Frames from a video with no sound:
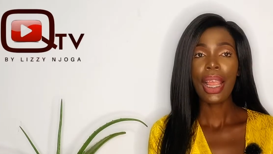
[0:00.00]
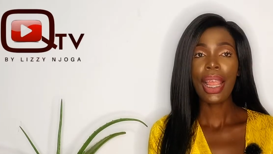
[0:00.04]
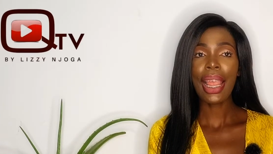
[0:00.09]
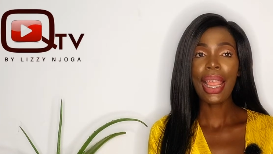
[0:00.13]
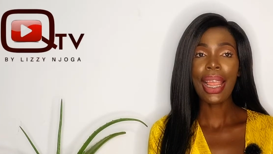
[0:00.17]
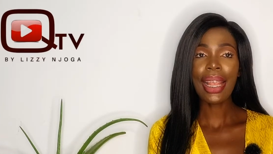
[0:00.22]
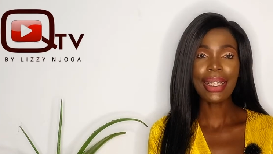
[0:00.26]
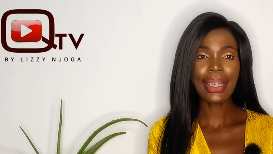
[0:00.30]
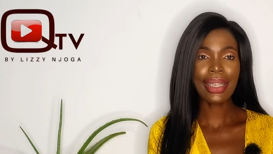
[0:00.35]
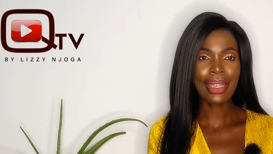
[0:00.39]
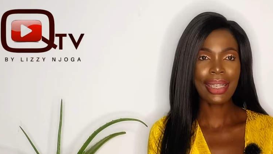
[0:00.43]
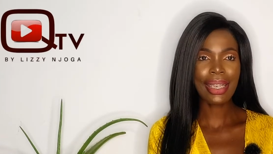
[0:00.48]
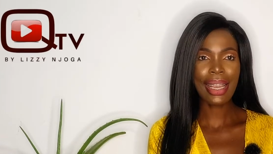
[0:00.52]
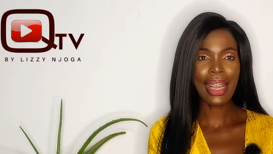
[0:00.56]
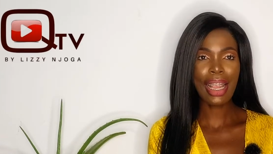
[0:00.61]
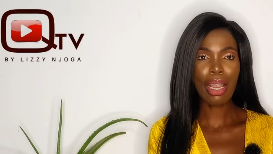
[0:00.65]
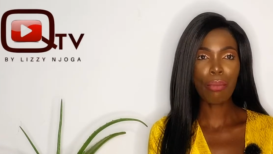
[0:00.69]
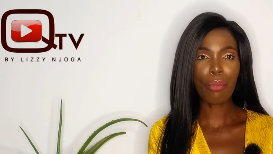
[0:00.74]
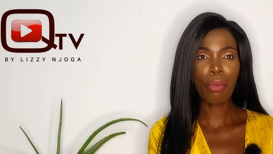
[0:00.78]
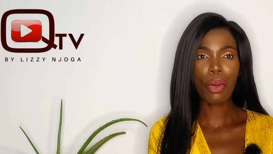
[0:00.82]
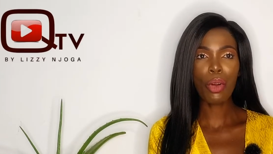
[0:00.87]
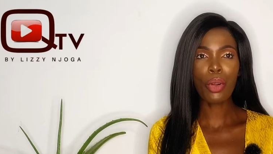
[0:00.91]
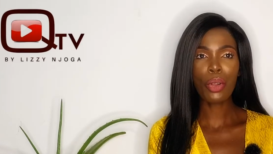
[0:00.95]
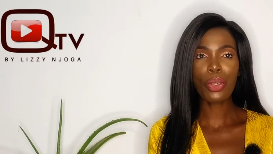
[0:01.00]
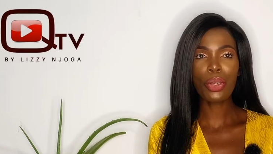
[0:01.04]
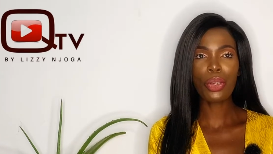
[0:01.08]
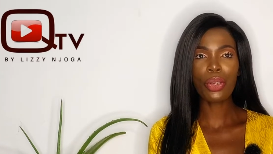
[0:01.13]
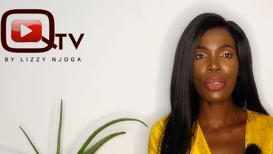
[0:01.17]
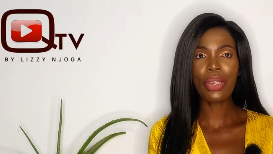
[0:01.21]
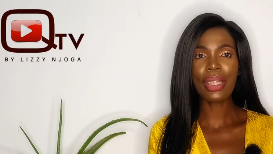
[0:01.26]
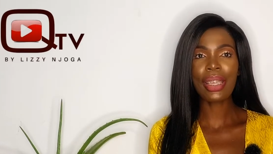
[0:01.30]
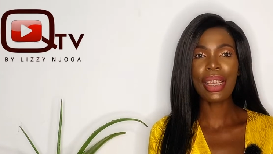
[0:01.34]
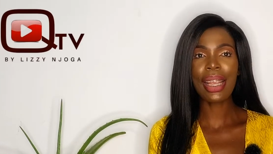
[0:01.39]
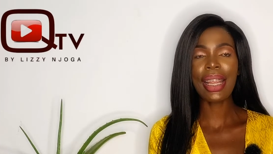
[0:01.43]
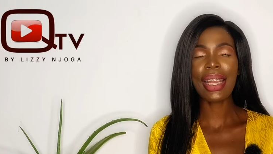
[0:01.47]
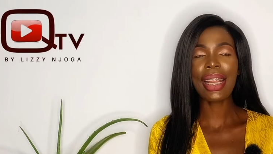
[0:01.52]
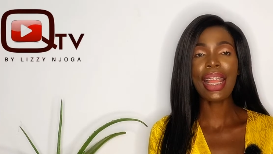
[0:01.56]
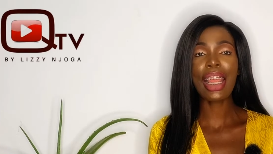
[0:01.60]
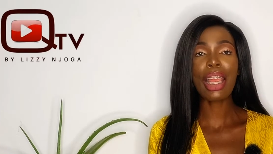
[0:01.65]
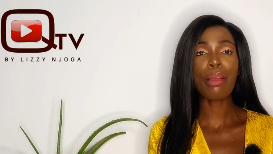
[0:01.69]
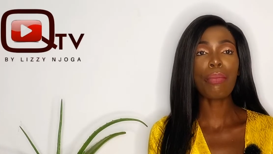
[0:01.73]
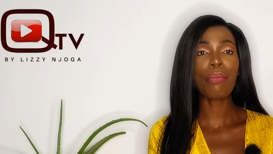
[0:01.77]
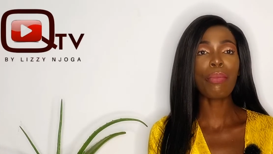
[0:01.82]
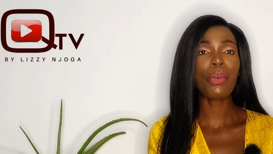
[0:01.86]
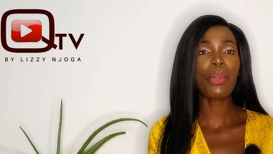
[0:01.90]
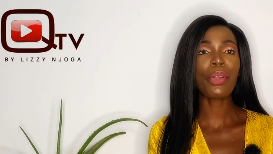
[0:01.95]
AGCM also said
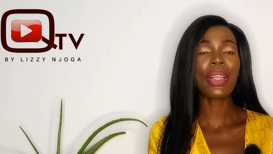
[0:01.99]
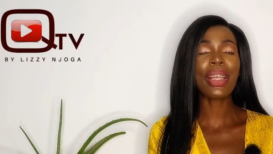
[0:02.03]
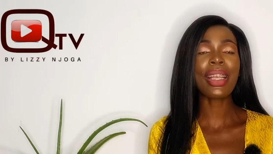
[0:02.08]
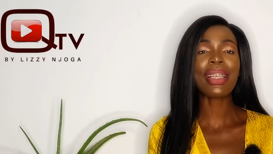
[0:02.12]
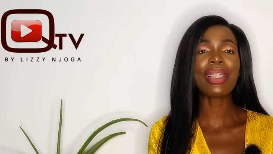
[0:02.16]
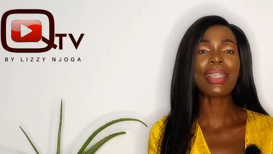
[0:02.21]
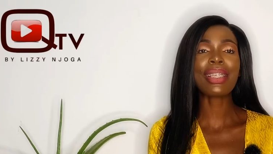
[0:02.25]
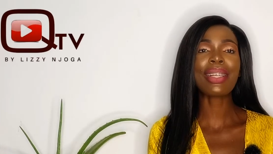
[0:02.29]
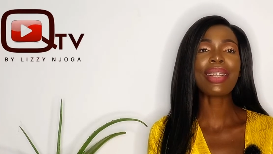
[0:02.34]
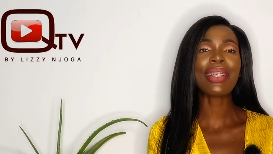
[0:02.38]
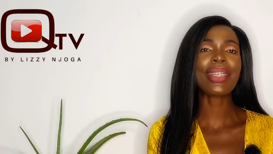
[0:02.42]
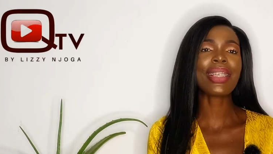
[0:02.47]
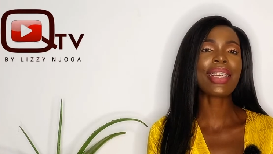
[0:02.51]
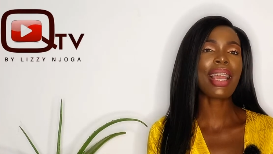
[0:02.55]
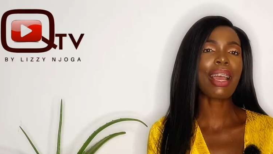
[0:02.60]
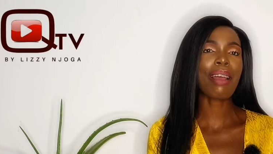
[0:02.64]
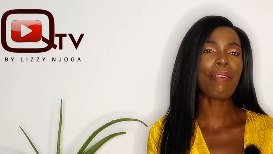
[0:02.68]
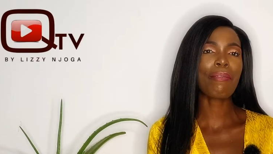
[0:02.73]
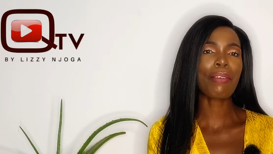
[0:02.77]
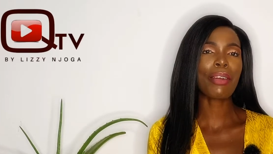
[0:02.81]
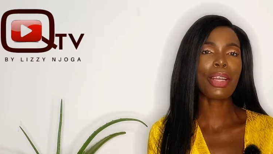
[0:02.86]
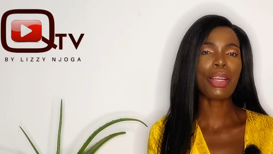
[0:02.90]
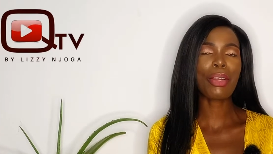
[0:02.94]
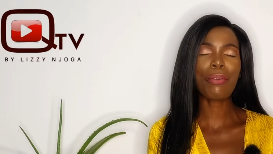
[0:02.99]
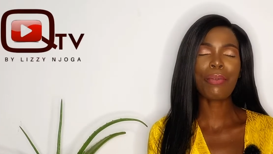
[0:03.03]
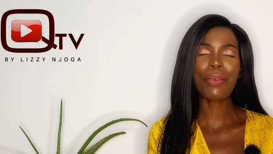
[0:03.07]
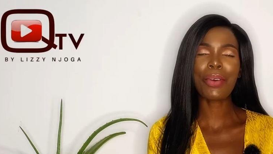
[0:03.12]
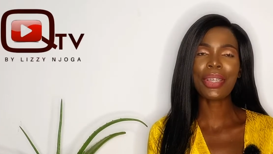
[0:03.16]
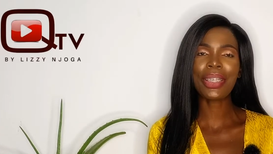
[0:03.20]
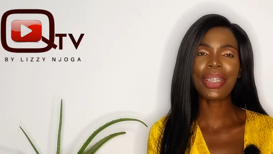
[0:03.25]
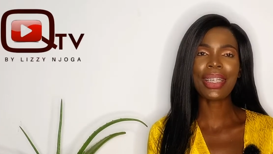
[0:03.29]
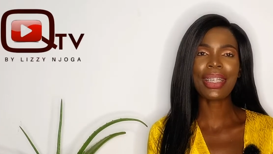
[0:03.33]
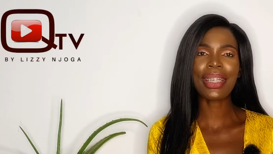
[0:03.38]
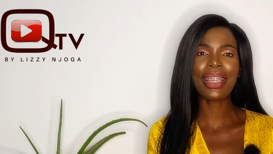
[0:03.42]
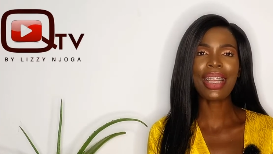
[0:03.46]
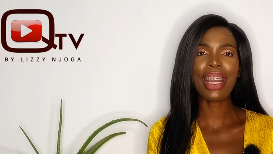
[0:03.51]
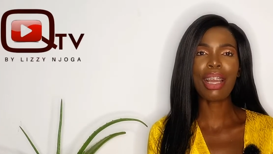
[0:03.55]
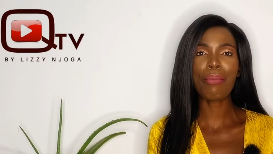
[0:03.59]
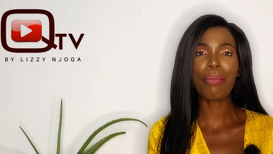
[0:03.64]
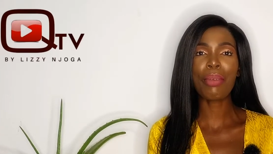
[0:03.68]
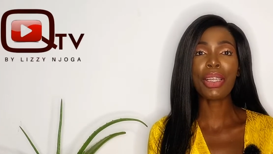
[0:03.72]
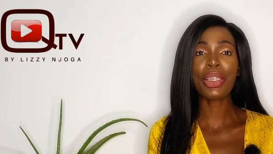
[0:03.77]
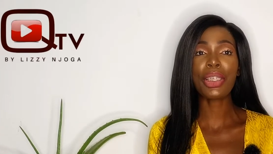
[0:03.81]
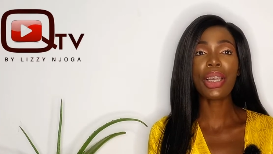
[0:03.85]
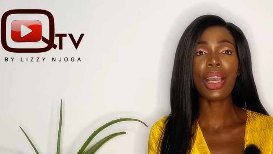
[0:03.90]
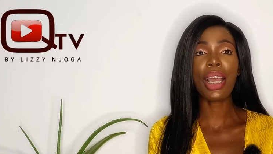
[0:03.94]
Apple is not covering water
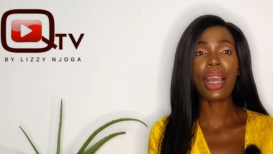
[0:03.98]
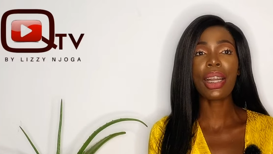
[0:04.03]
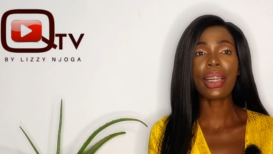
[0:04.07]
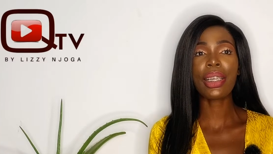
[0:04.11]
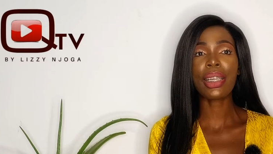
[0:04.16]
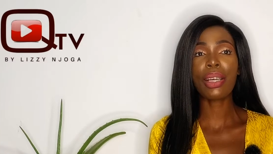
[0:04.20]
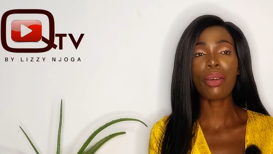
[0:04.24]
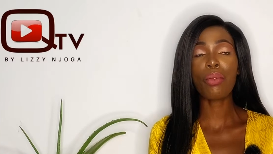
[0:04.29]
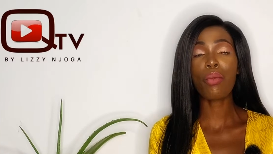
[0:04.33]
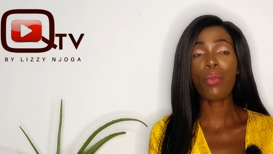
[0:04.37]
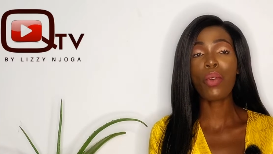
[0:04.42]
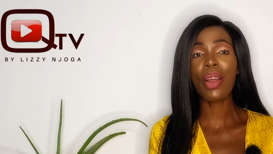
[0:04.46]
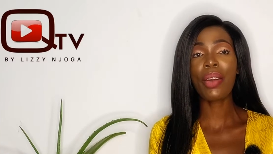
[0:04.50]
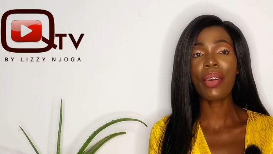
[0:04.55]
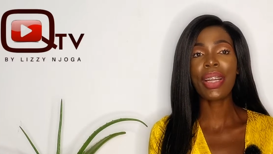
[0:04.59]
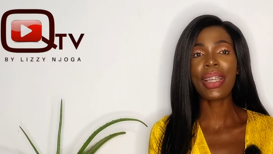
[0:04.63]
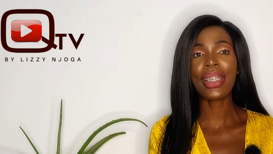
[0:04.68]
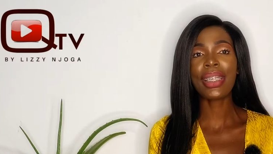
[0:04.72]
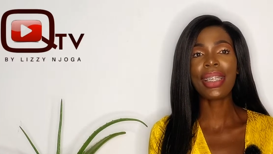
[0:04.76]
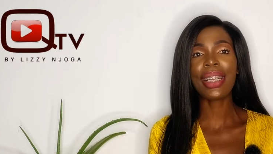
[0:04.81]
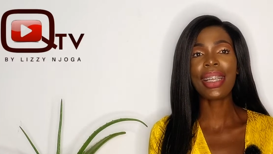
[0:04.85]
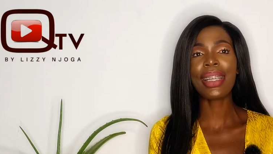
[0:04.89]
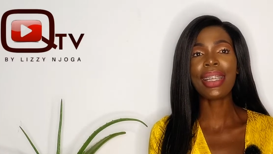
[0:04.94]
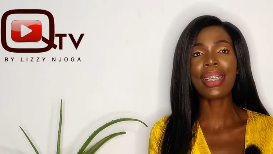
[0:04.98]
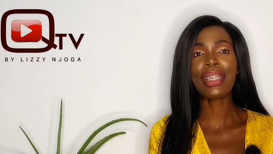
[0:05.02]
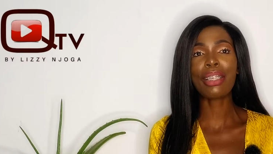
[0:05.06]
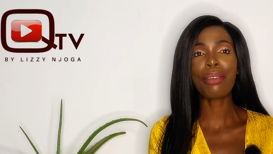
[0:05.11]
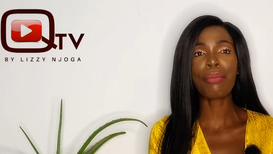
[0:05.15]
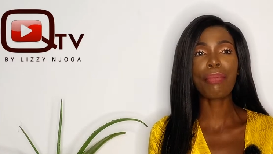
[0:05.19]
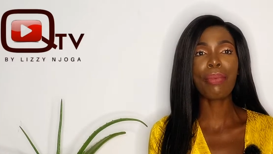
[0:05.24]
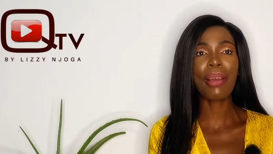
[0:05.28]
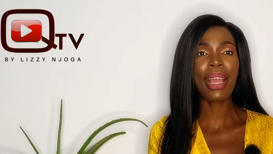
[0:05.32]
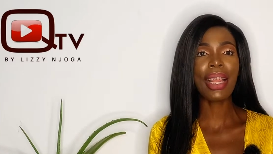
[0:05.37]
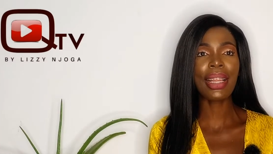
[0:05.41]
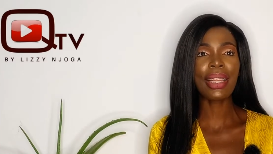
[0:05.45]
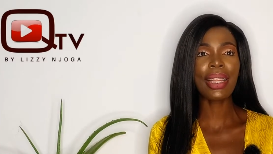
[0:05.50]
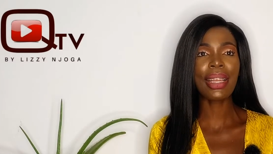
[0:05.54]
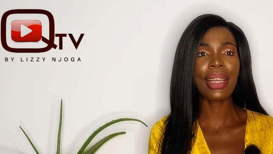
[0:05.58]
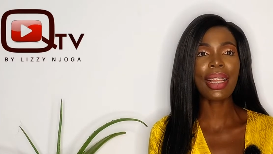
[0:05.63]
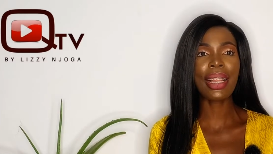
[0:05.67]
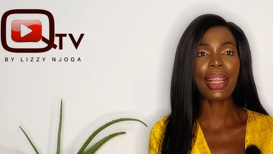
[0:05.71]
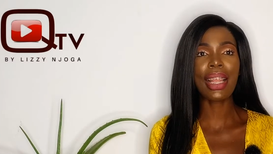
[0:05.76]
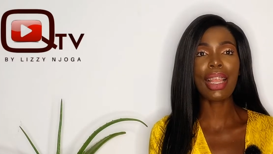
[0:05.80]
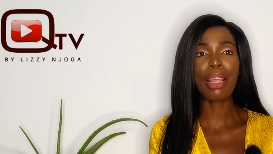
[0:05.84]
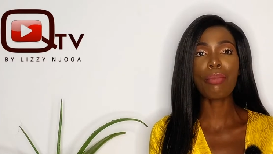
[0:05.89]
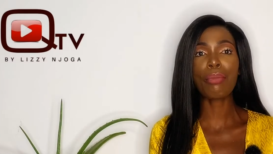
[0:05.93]
damage under warranty, despite the
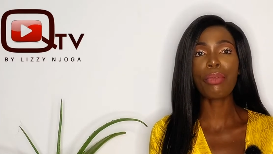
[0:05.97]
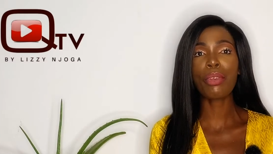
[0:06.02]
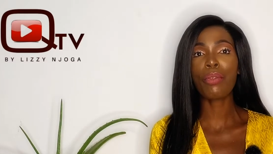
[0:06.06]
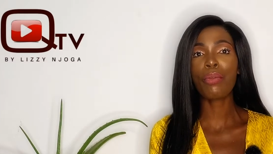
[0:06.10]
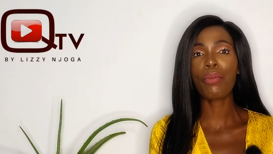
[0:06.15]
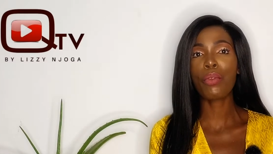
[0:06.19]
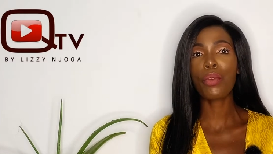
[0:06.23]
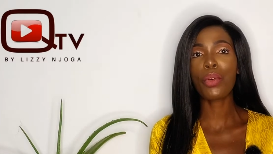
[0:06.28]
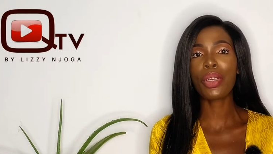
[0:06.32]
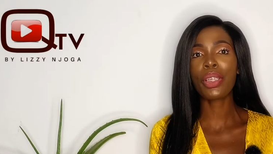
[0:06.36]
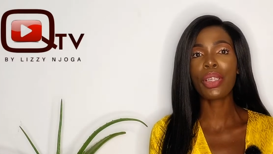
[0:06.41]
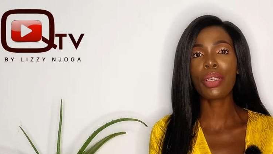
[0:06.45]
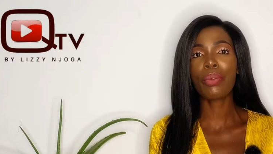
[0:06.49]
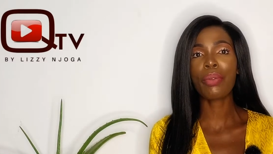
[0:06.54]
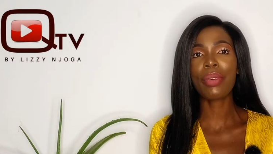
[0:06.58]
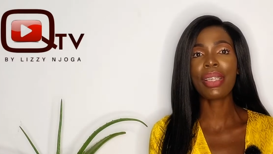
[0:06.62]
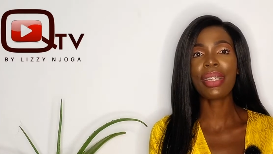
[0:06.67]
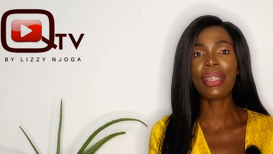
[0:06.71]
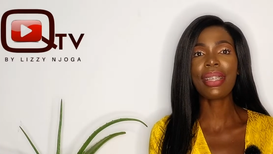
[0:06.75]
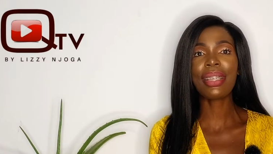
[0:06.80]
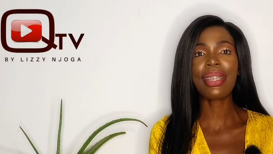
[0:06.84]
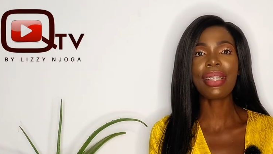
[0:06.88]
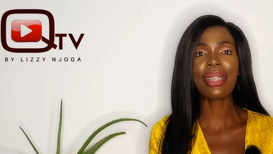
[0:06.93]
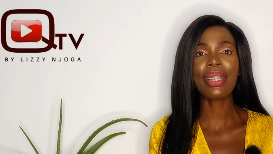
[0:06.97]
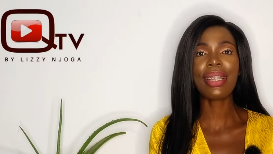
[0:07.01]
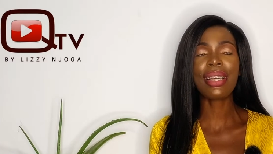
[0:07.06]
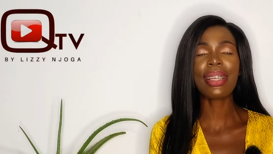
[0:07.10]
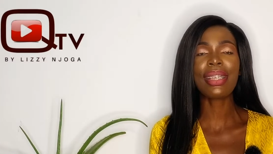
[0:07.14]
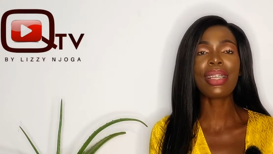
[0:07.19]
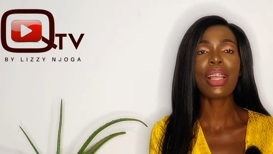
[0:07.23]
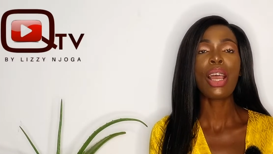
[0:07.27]
claims of water resistance